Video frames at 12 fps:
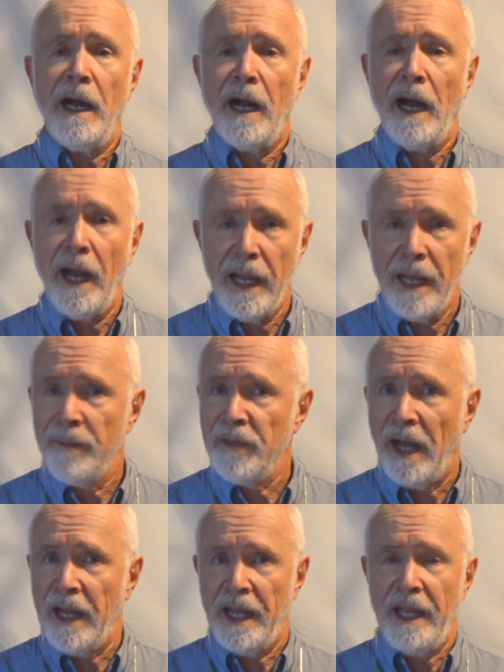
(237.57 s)
I am
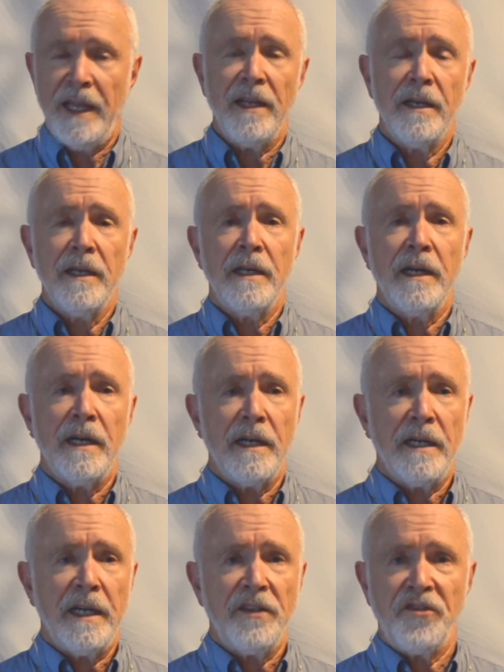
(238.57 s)
not a
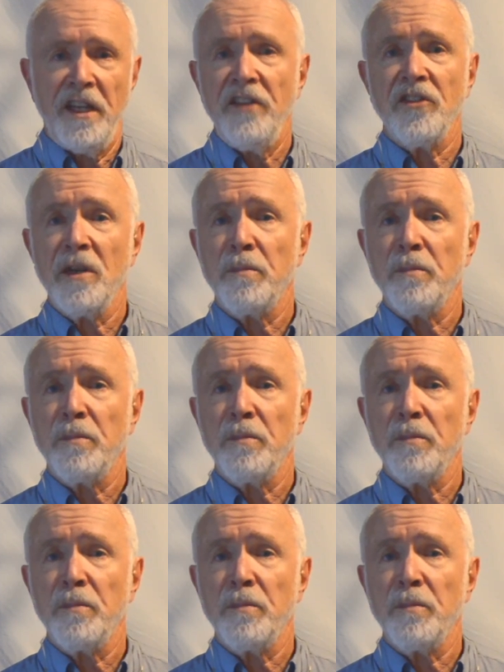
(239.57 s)
seasoned